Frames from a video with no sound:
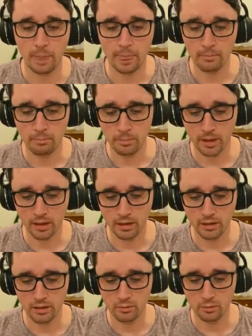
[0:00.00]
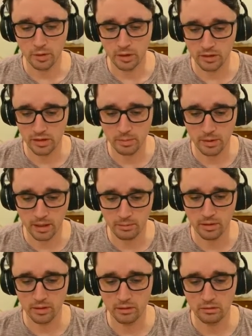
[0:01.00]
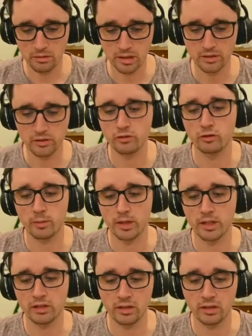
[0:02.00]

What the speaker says: But because it's Pep, this is the formation they